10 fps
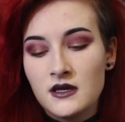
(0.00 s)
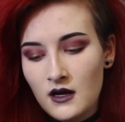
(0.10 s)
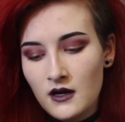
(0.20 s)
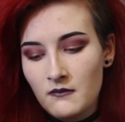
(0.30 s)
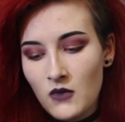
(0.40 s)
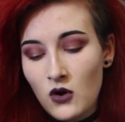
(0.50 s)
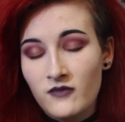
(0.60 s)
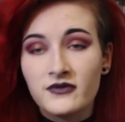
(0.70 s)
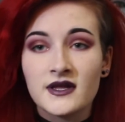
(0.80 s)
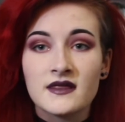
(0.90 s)

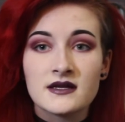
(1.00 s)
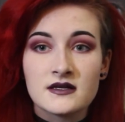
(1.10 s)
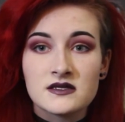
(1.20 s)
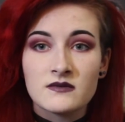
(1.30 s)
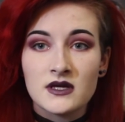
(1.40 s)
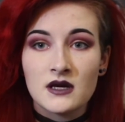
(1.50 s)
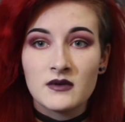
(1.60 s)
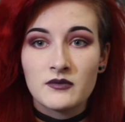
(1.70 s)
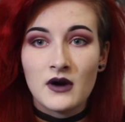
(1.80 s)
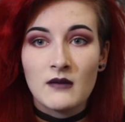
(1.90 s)
Hopefully that doesn't become
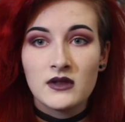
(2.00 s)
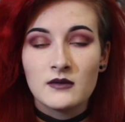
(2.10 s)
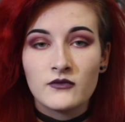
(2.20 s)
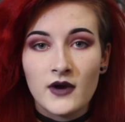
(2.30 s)
a problem.